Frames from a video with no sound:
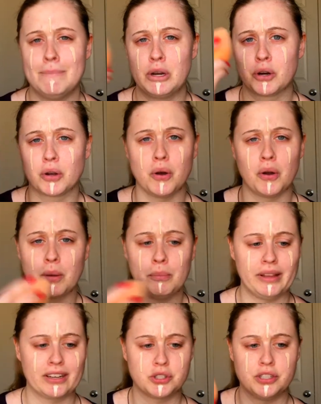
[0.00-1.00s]
Miracle
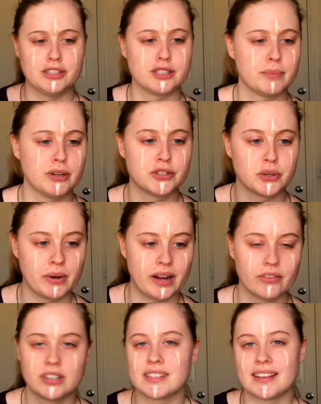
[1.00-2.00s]
Complexion Sponge or
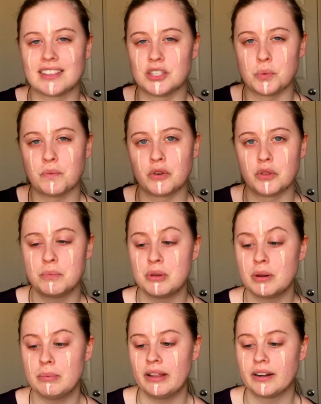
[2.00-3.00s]
whatever. It's like the dupe for the
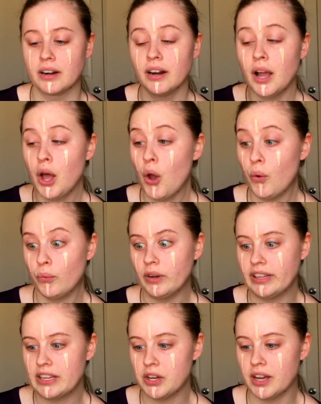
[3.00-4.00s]
Beauty Blender.
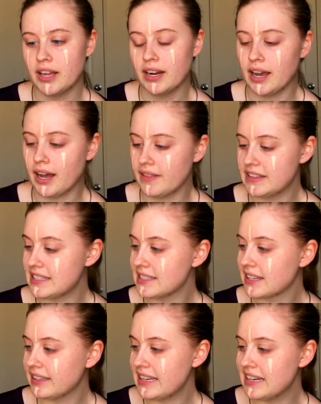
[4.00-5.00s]
Really good. This
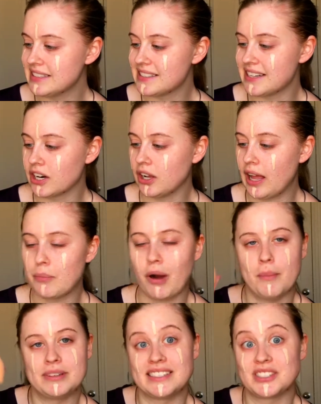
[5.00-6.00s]
is clean and sterile. I
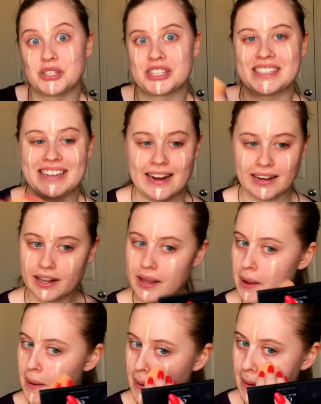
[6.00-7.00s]
promise it's just stained.
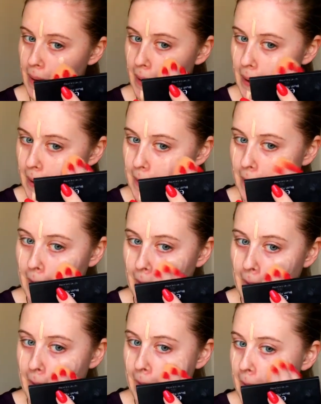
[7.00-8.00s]
And
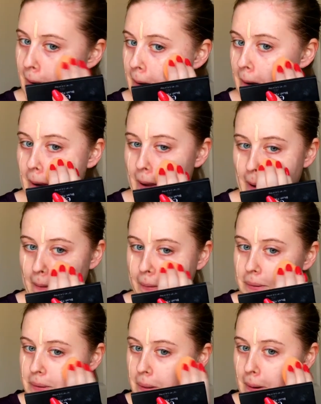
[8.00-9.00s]
I
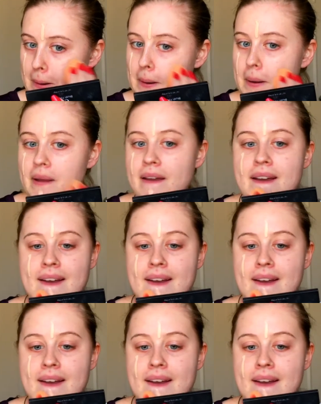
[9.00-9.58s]
will just